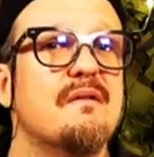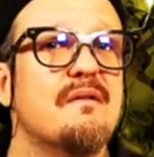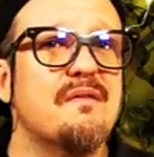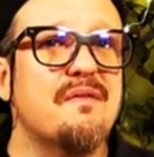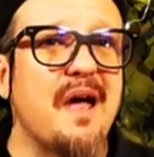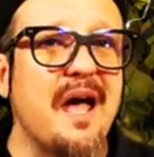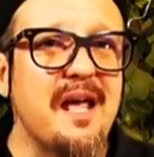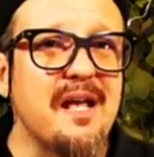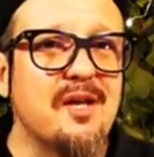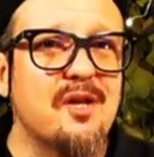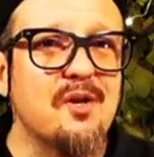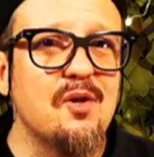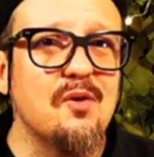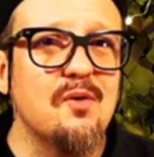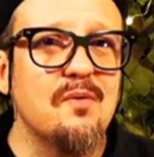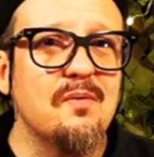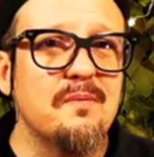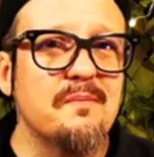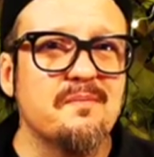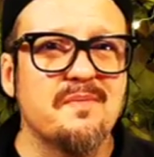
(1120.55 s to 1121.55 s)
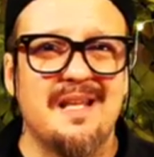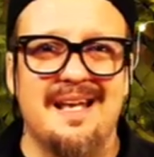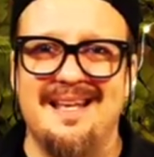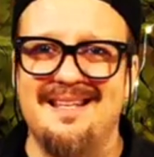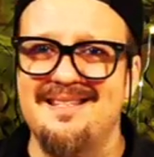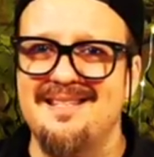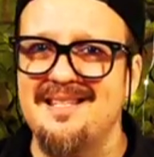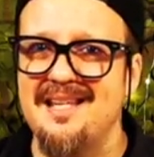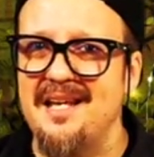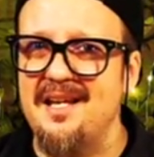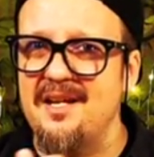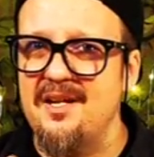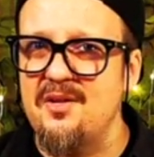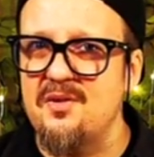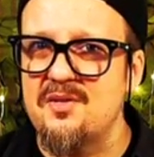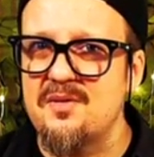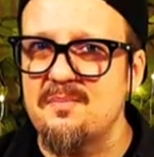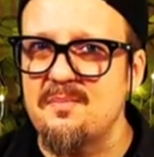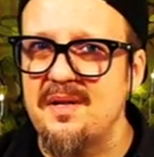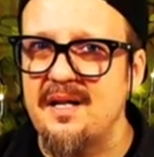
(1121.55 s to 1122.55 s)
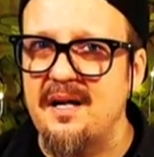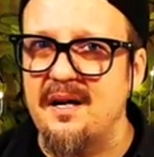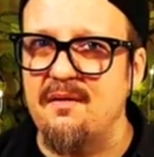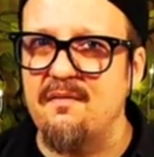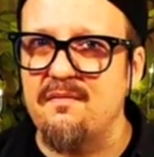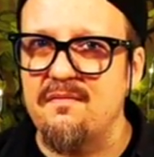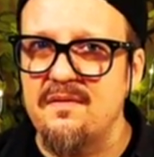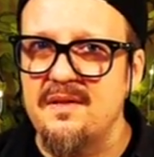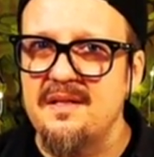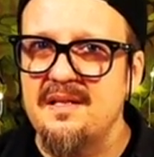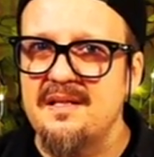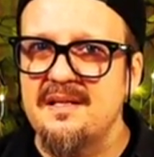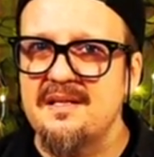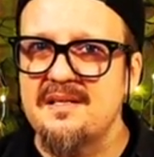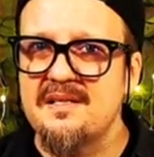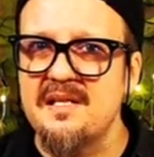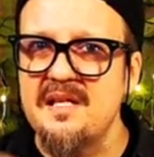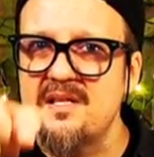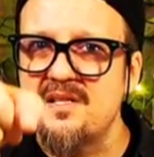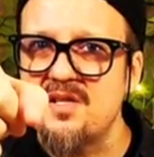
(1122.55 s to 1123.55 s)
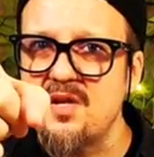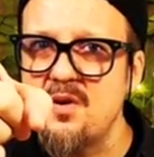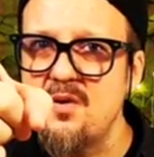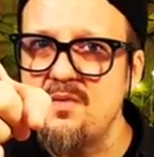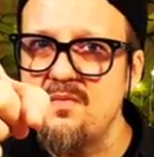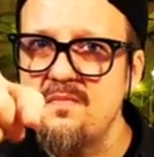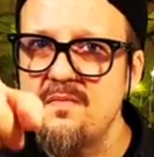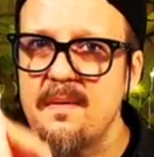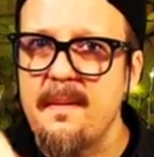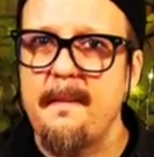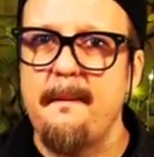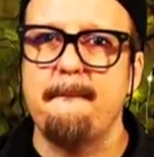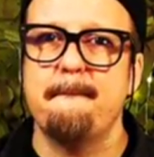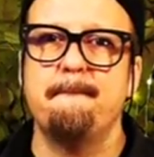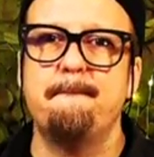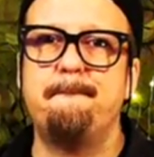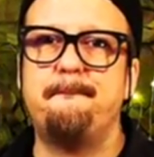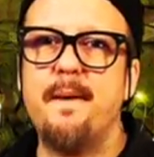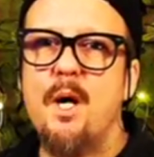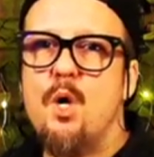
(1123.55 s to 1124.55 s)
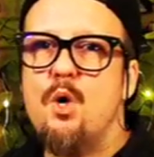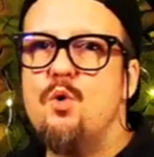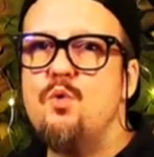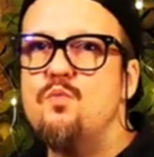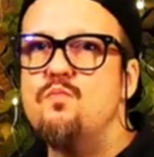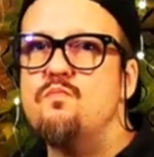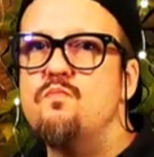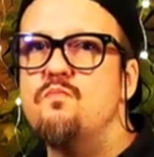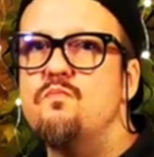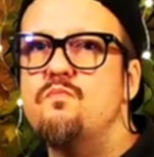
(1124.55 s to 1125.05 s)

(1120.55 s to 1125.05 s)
thank you and sending you some love. See you soon. Boom!